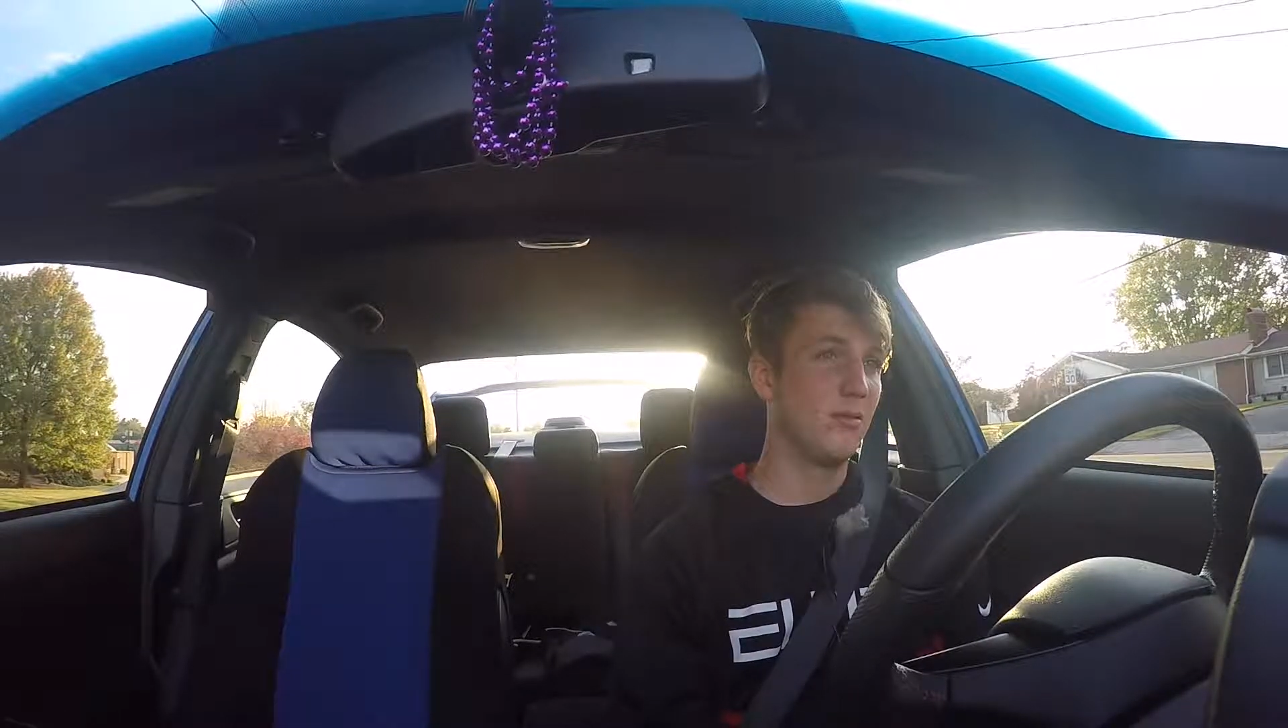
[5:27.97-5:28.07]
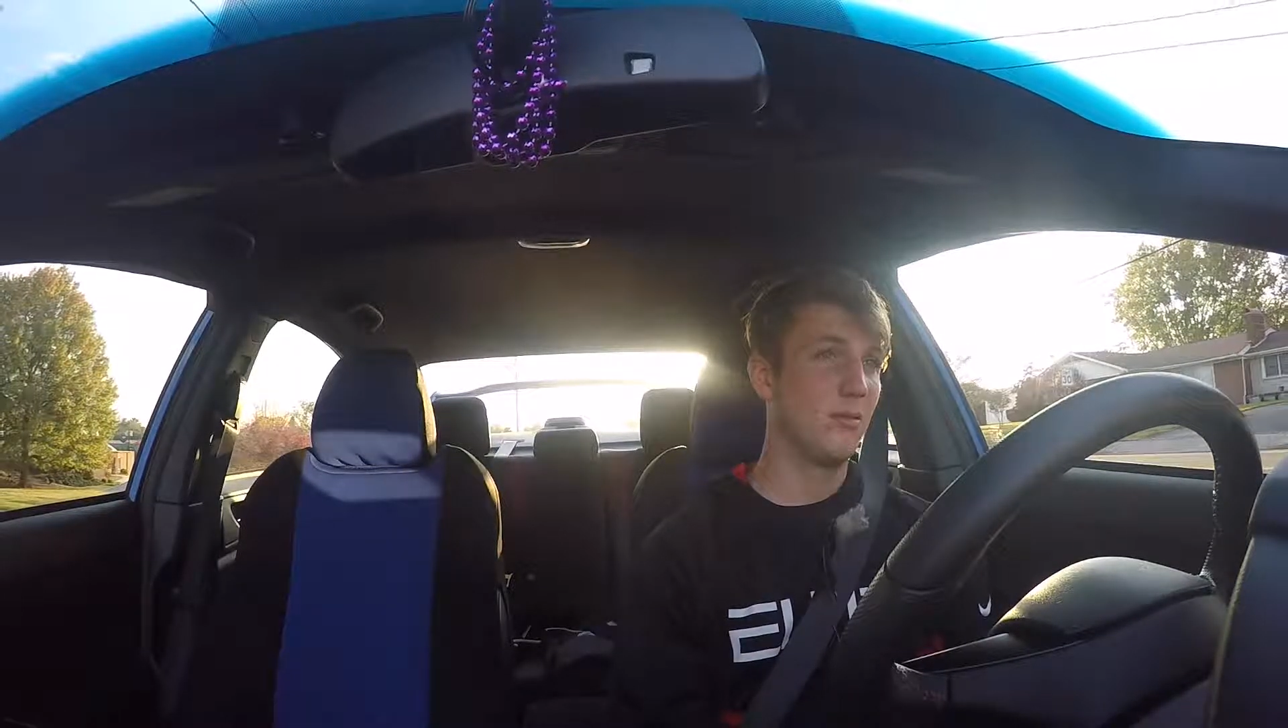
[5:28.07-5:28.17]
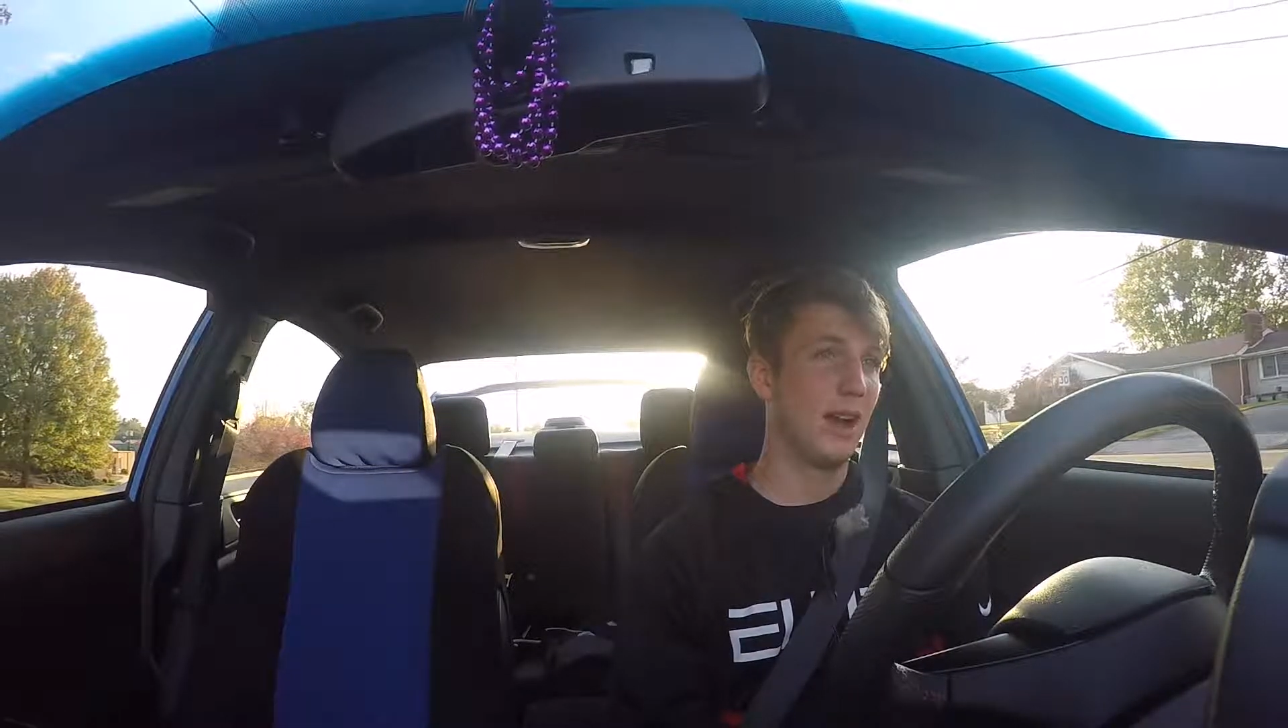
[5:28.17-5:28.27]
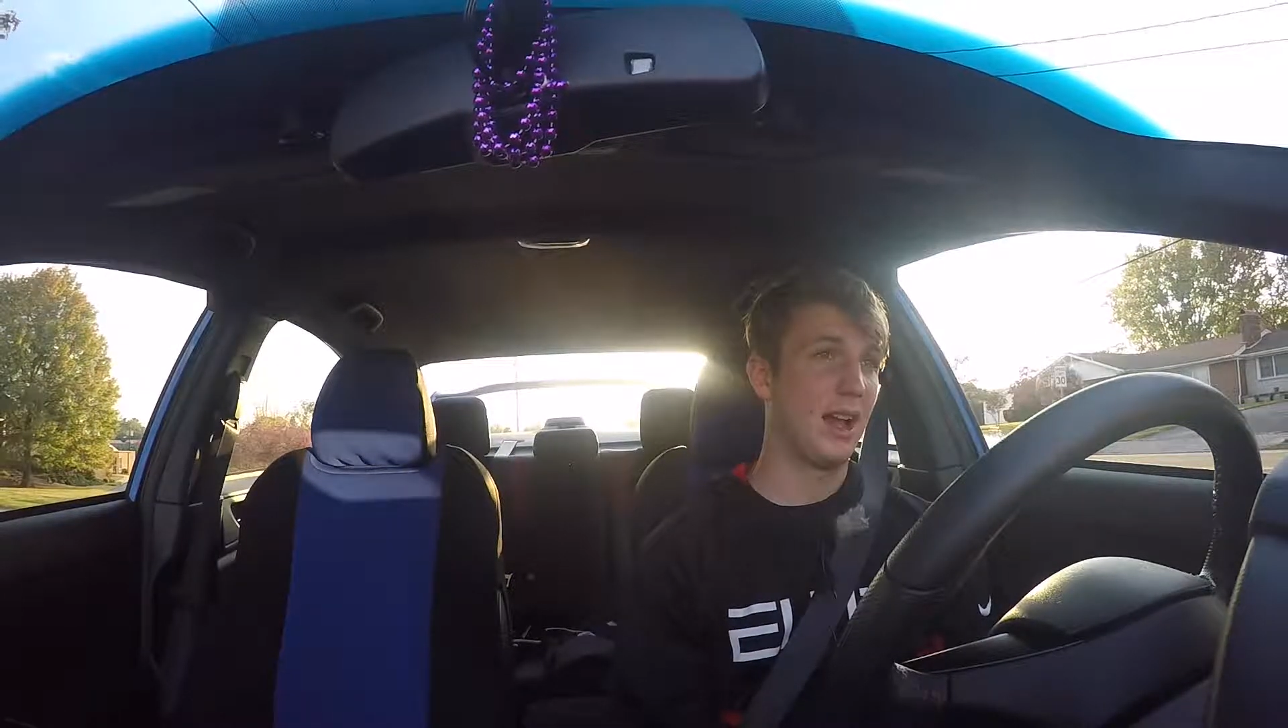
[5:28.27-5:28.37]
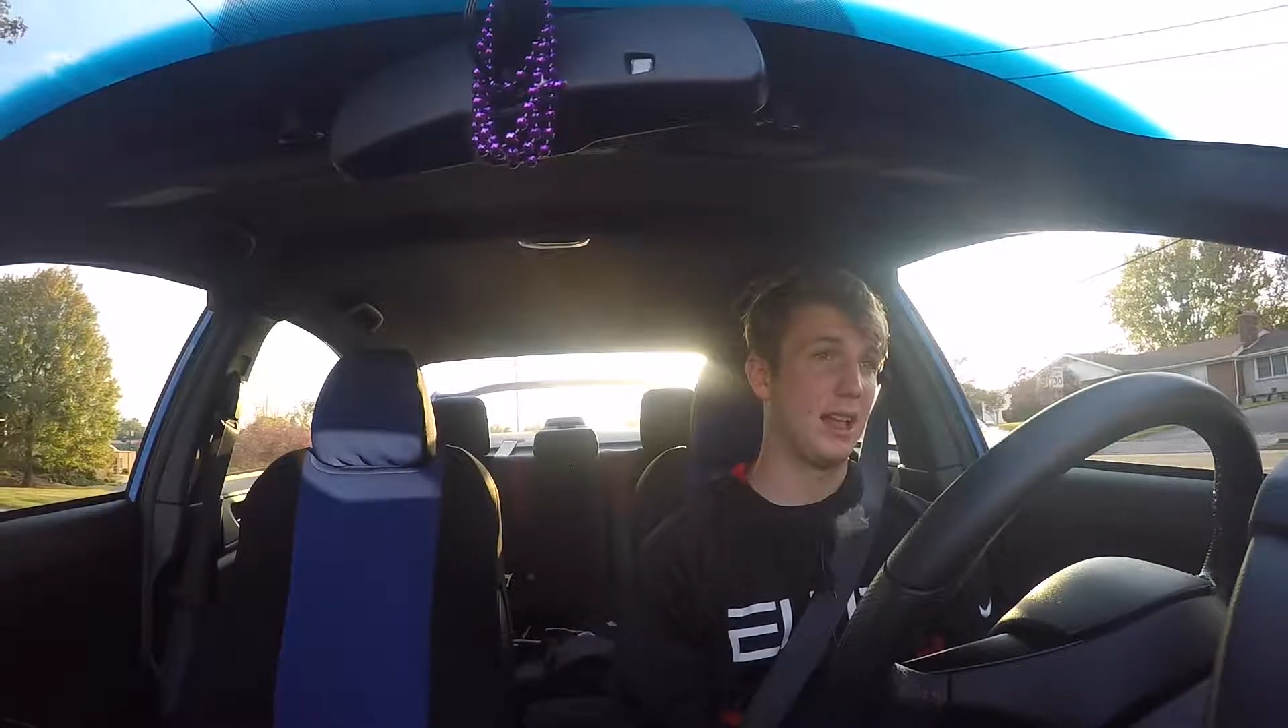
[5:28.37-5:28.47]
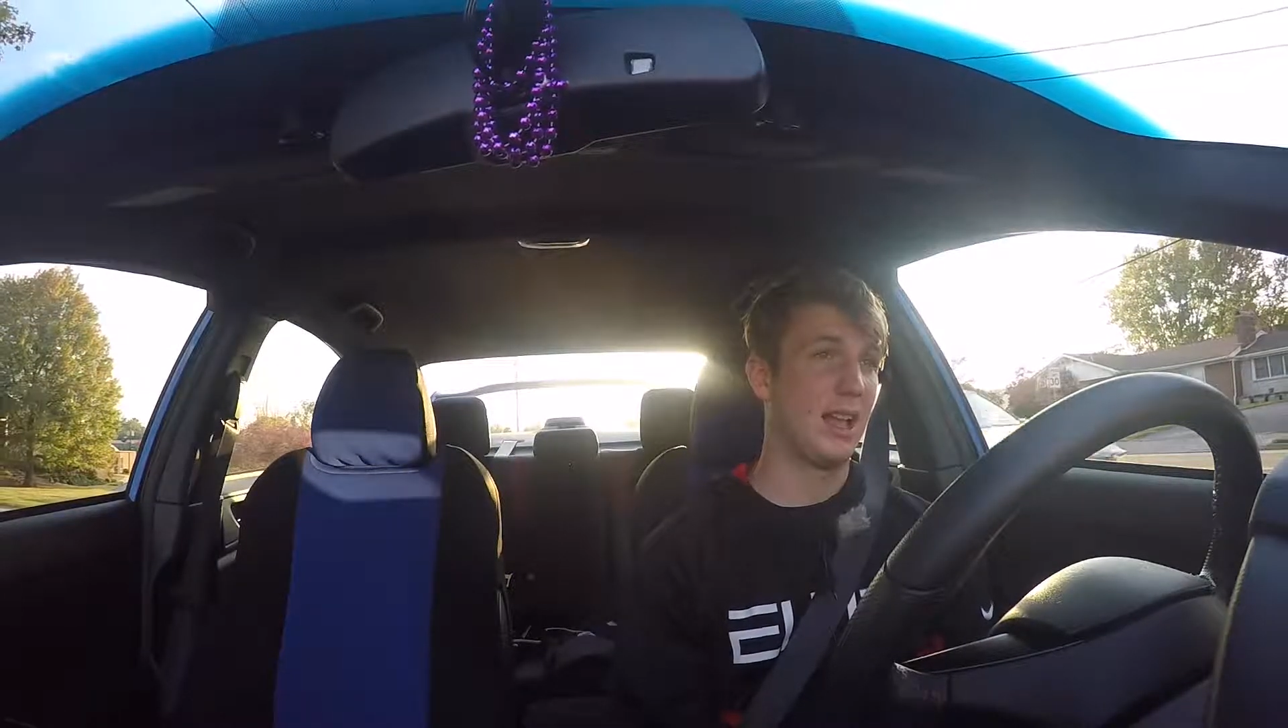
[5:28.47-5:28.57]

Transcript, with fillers: where I